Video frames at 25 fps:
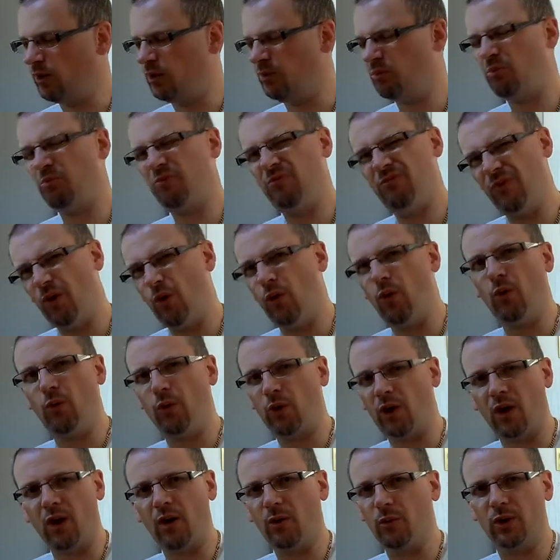which all
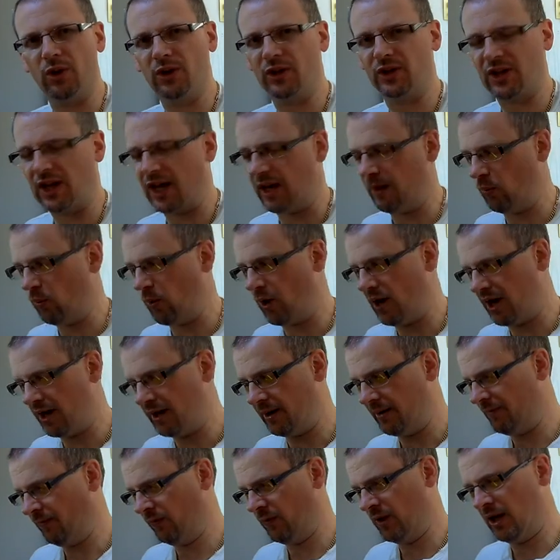kind of work the same
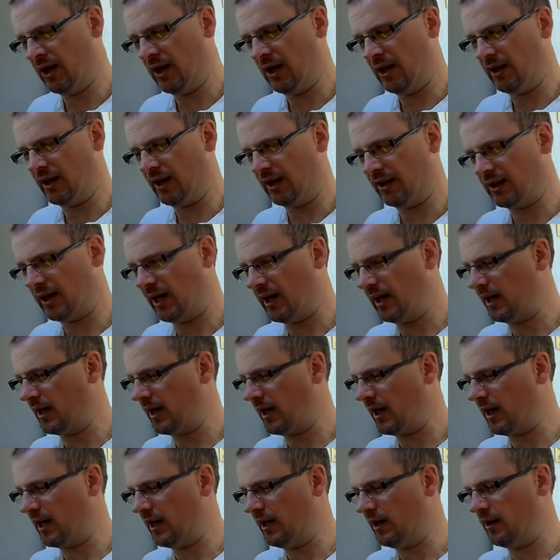way. They take
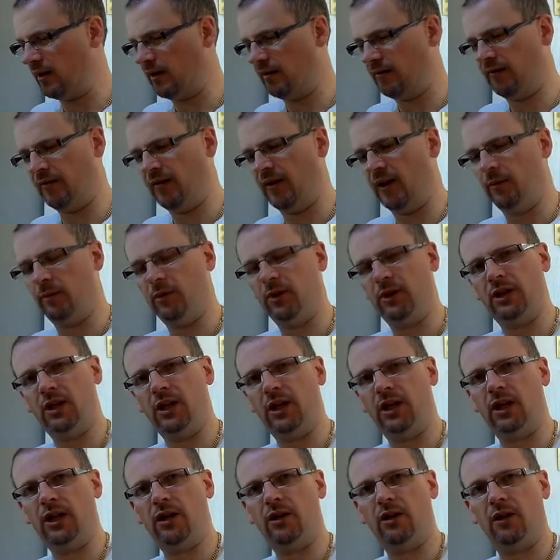a filament
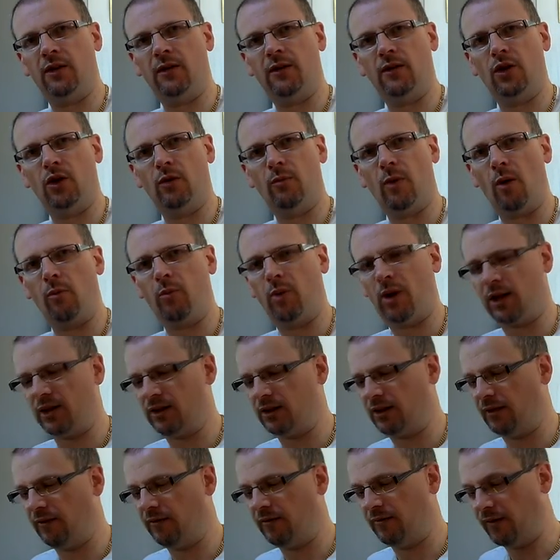here, a
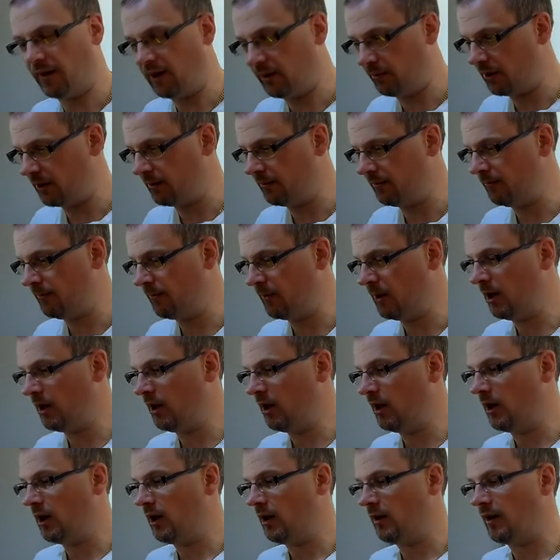thermoplastic filament.
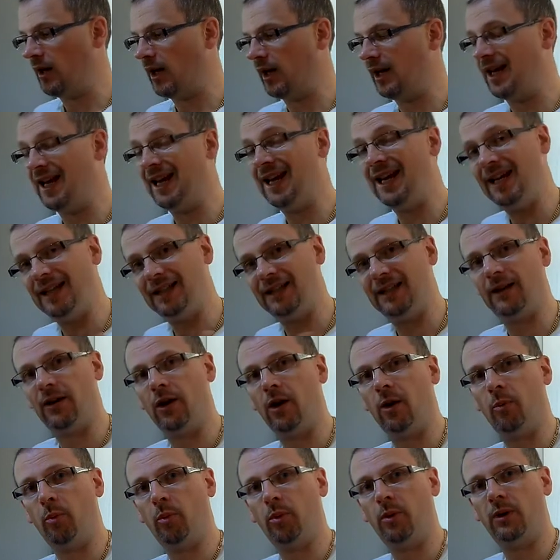They heat it
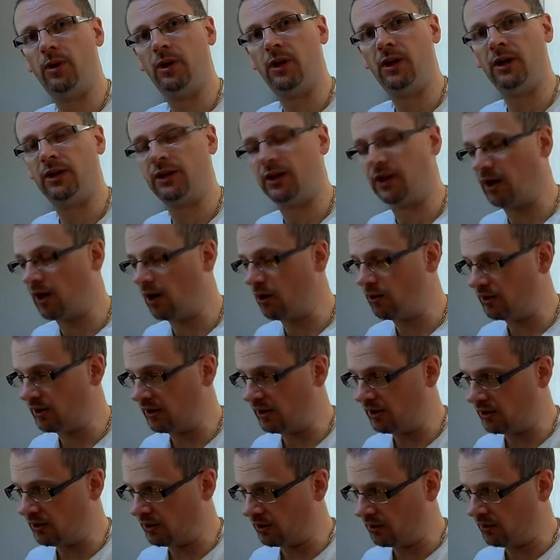up as it goes
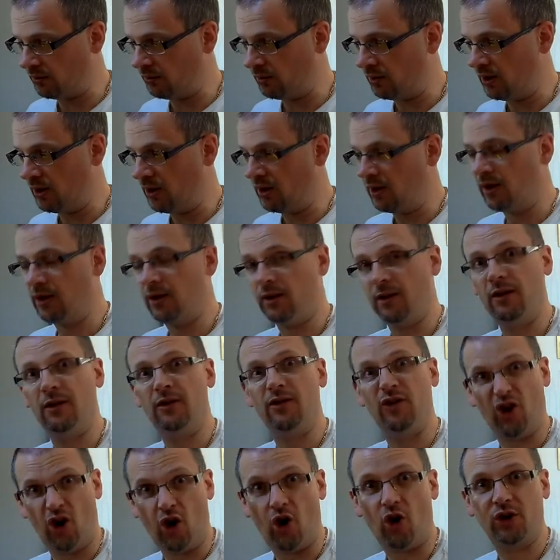into
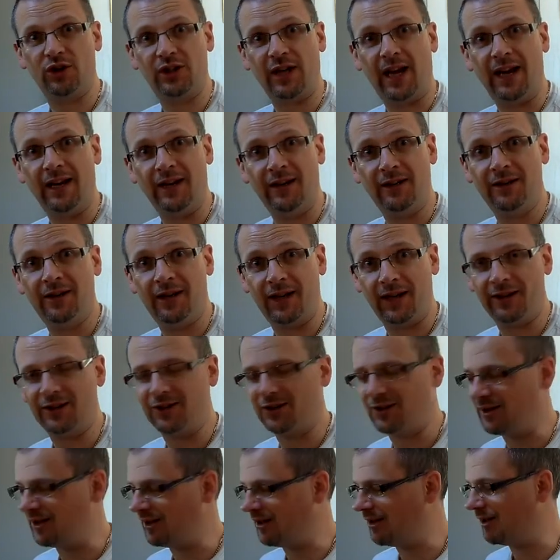the hot end,
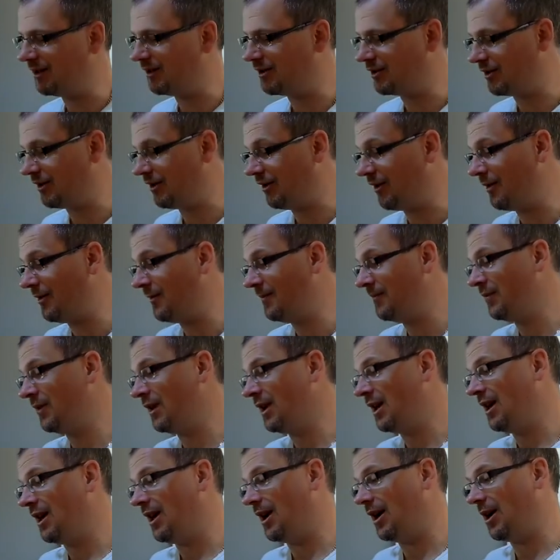hence the start.
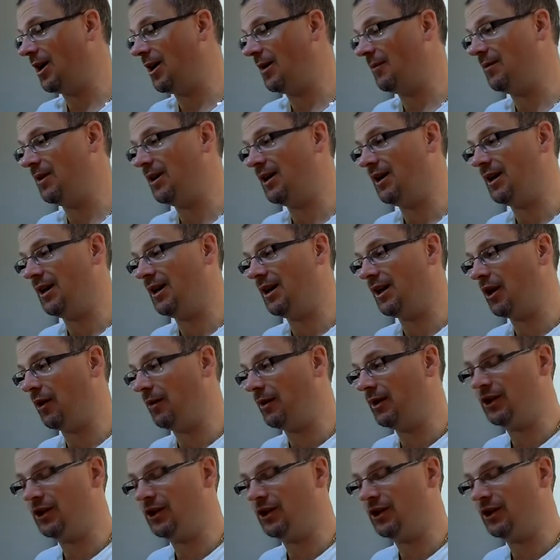Go